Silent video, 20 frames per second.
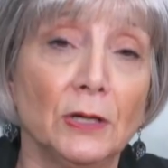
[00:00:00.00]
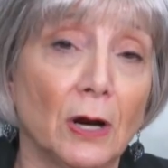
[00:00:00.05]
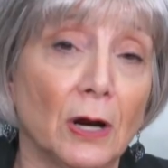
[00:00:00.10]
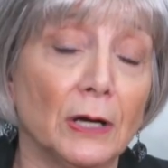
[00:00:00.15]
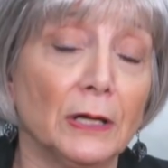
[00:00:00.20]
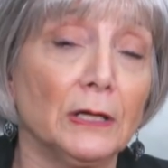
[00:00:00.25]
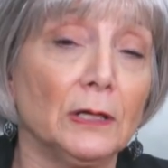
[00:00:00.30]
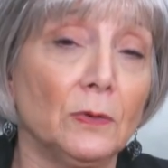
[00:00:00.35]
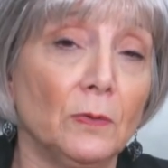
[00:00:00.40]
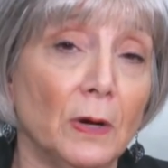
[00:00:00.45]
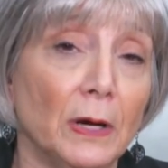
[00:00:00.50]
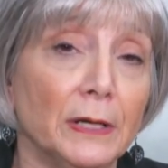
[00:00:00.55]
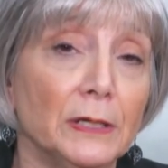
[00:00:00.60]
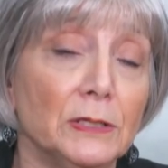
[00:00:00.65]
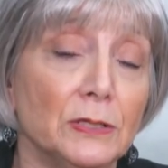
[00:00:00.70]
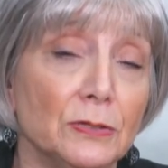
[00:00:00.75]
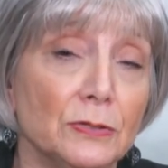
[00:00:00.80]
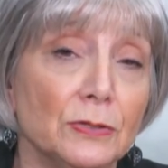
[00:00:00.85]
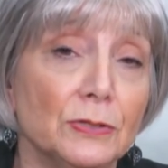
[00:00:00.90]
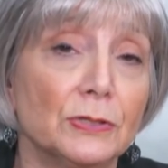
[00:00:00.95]
you are going to want
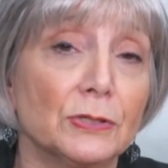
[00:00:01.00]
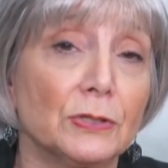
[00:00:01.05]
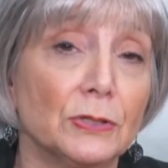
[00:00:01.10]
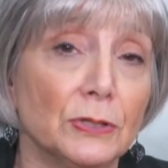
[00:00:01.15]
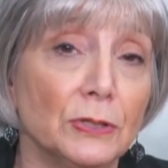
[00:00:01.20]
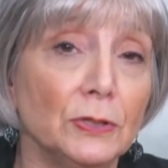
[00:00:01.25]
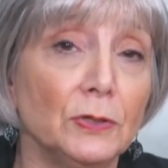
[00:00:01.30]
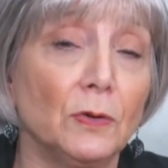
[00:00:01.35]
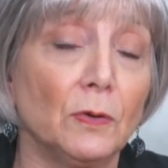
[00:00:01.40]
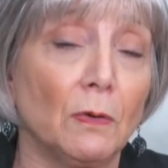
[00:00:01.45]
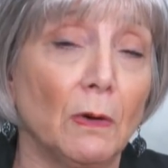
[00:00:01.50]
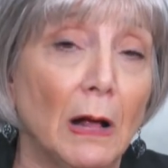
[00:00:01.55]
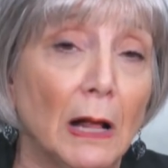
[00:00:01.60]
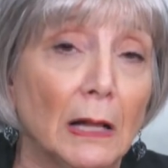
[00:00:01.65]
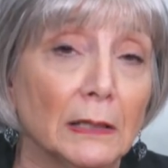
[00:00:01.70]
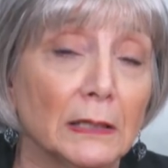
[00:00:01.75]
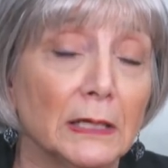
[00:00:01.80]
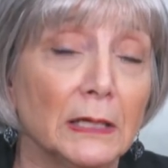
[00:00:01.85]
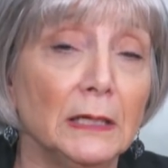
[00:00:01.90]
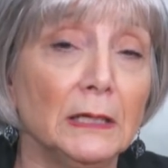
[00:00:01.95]
to use good
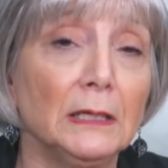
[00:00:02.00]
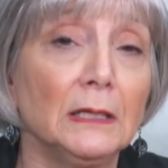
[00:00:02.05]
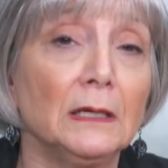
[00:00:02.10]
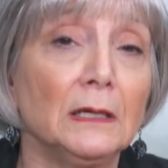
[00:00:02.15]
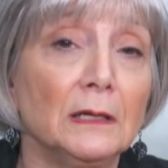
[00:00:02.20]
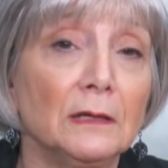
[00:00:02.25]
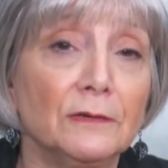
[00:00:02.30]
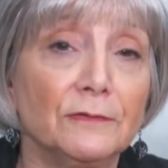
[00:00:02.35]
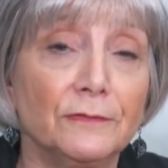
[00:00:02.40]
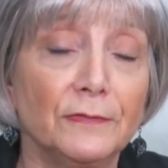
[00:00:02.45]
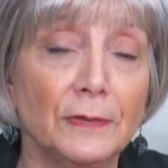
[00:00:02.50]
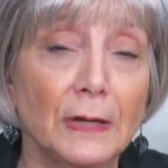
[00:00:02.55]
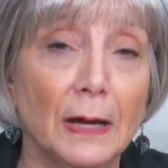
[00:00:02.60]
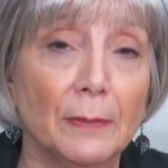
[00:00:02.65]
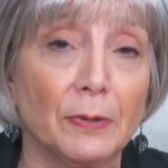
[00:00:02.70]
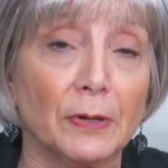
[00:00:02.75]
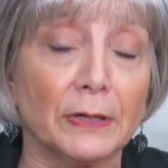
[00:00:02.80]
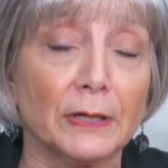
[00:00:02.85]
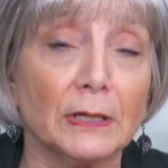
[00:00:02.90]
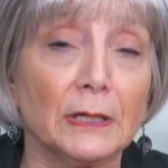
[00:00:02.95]
quality
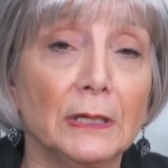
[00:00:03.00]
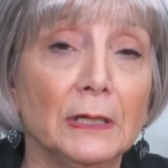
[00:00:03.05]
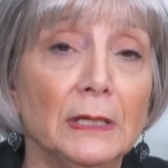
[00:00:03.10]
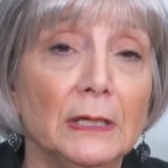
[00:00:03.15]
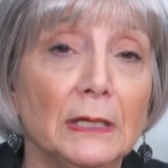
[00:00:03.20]
fabric.